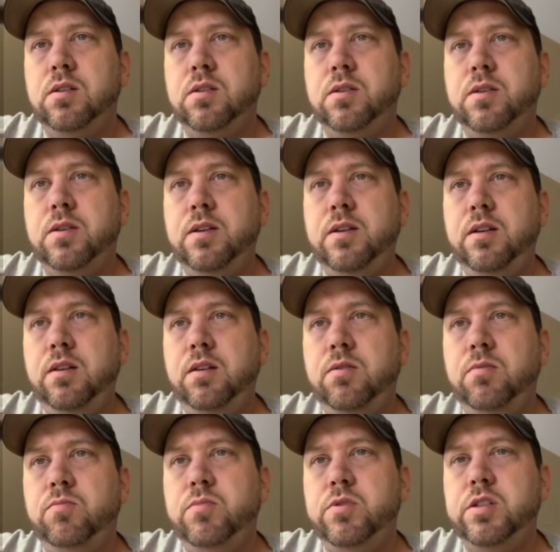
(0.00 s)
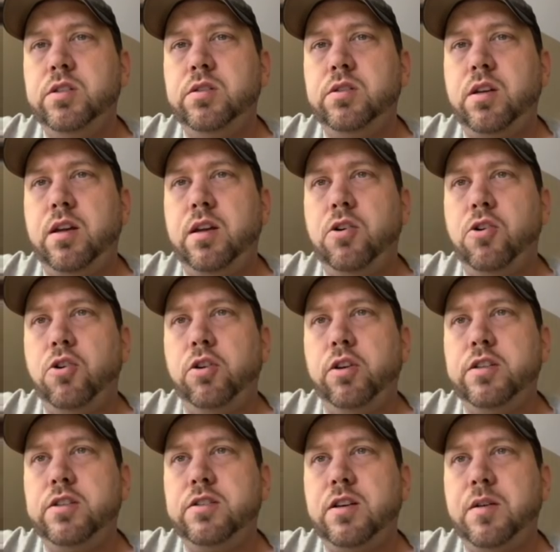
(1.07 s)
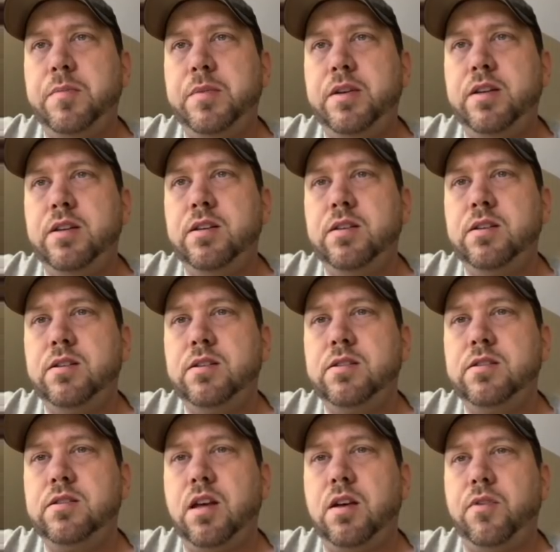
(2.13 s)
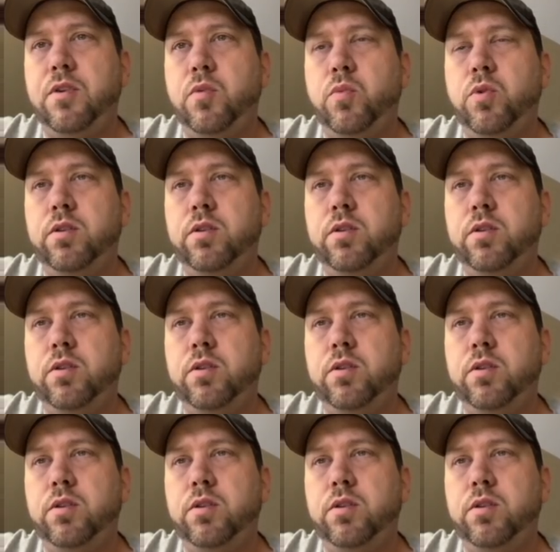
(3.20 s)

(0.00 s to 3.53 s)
Okay, this is a early seventy-seven